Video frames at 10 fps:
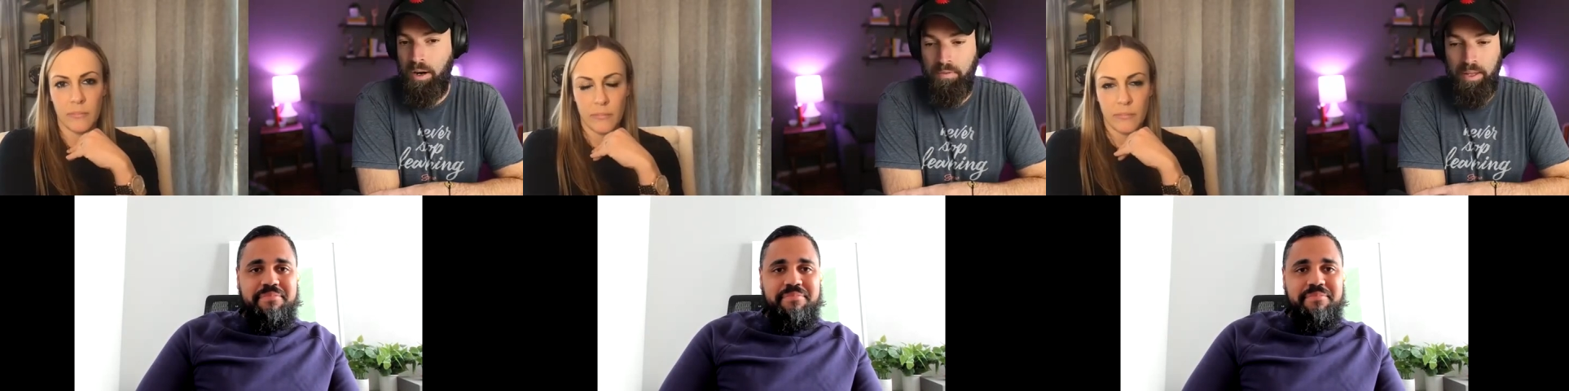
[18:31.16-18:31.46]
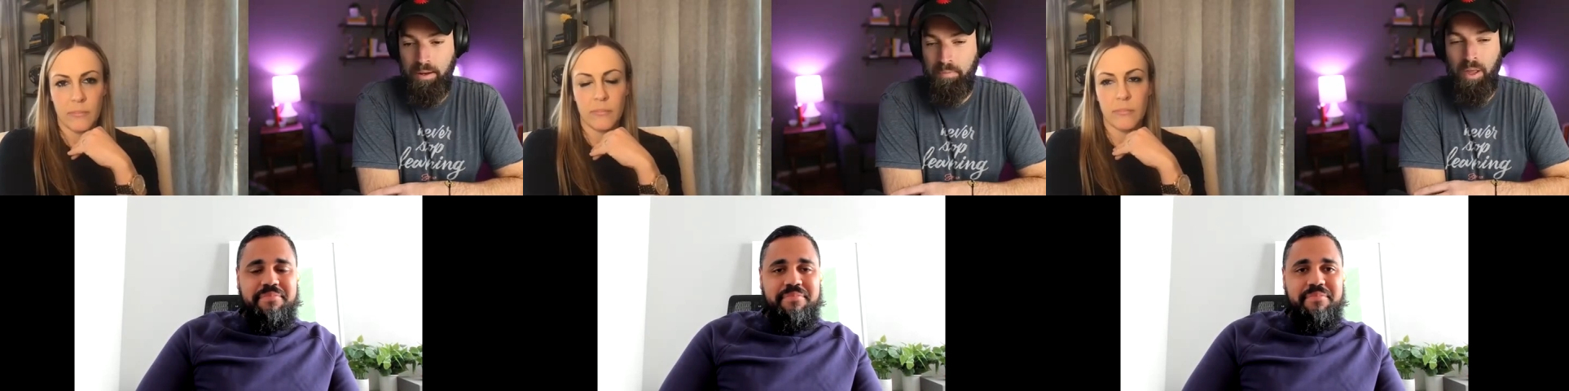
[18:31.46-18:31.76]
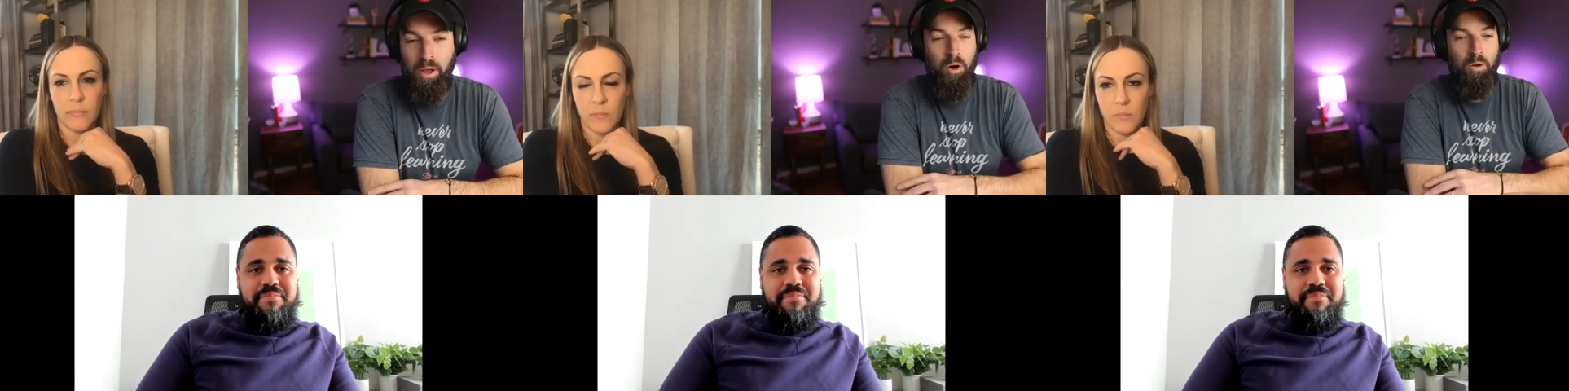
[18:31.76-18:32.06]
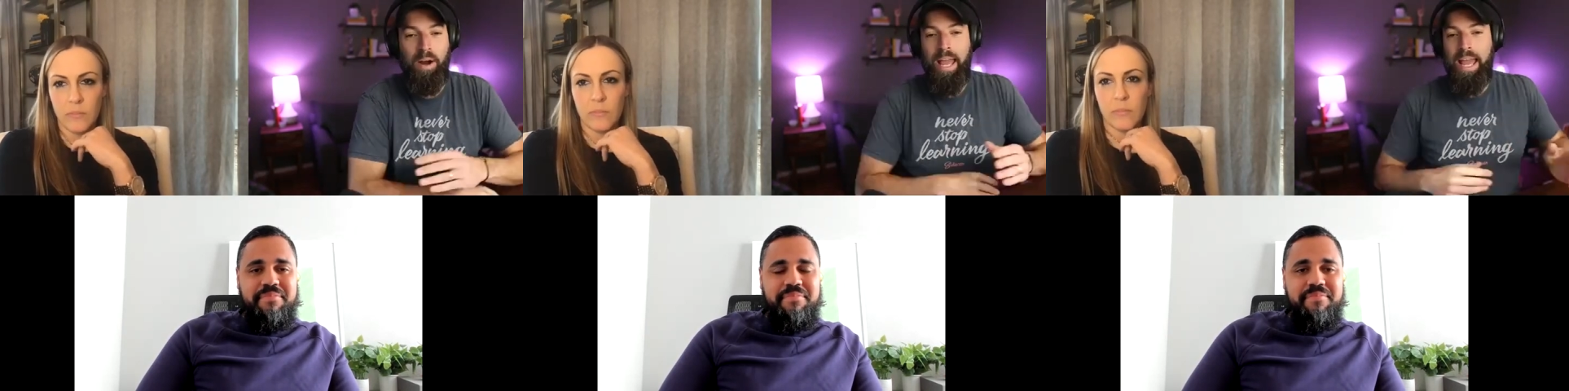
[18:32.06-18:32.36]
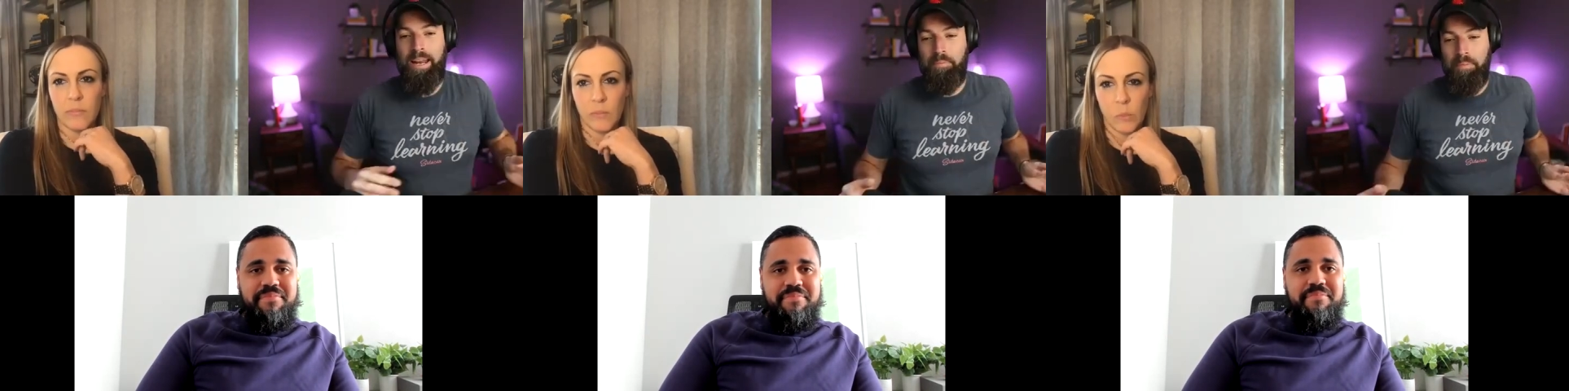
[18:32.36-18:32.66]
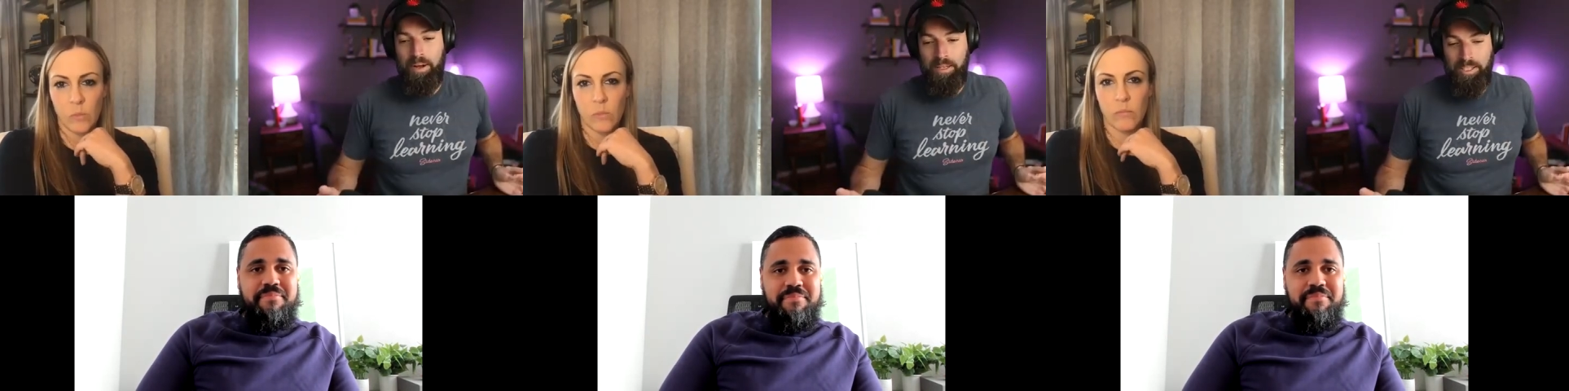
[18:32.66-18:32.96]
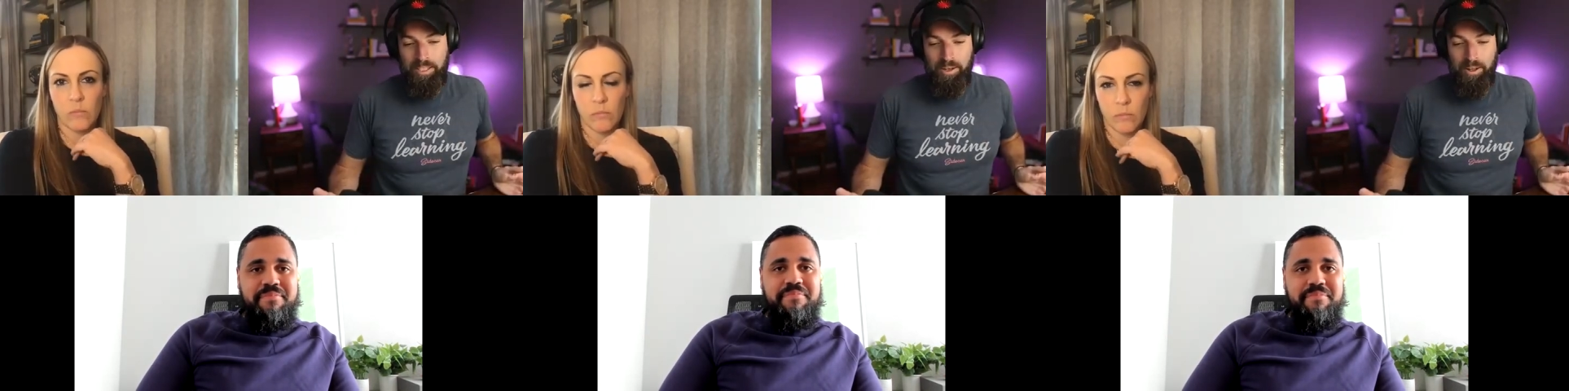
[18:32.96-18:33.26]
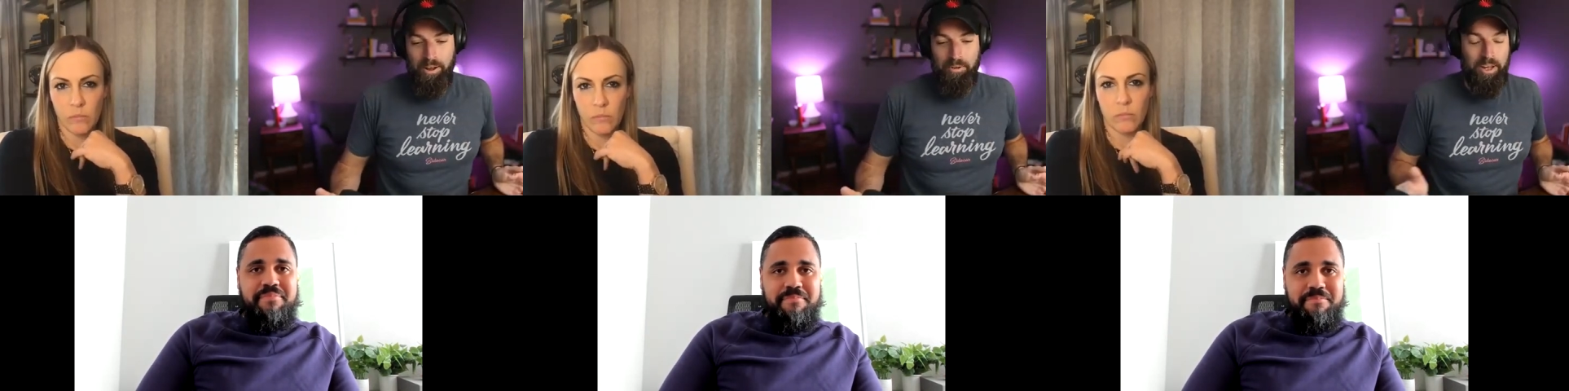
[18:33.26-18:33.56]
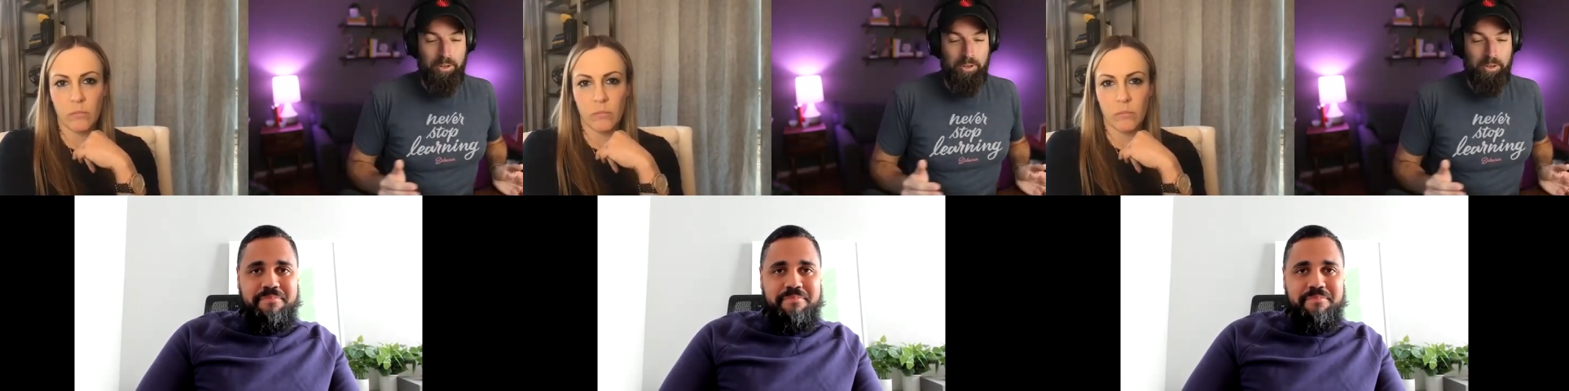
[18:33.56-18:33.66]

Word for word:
Speaker 1: one of them over eight months, right?